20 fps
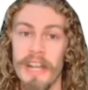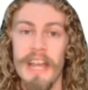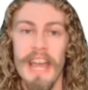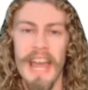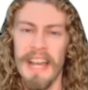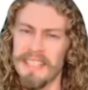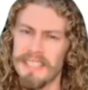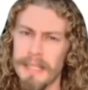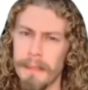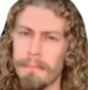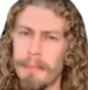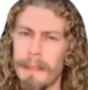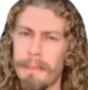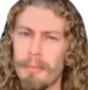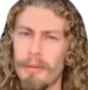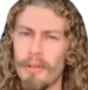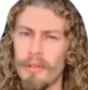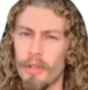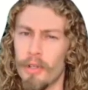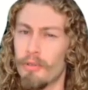and some
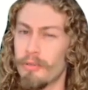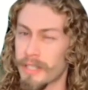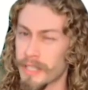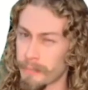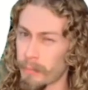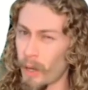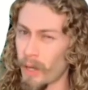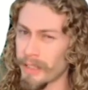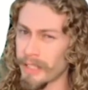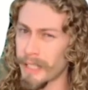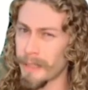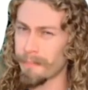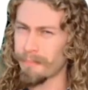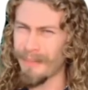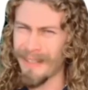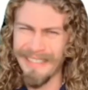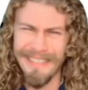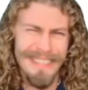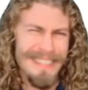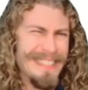people who responded
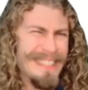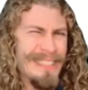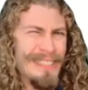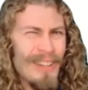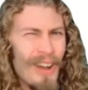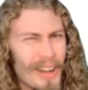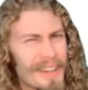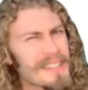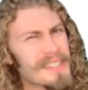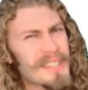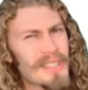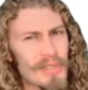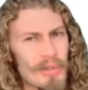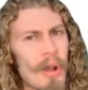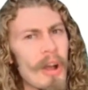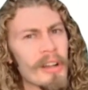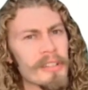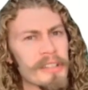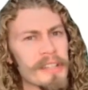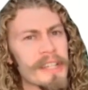but not as
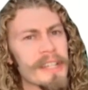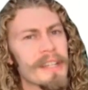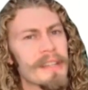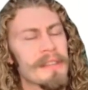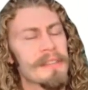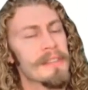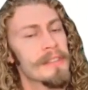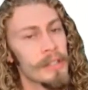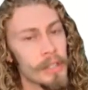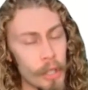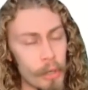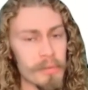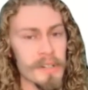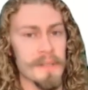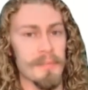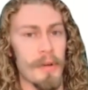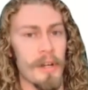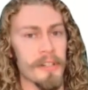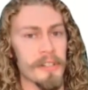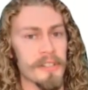strongly, the low
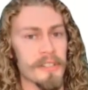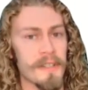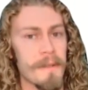responders.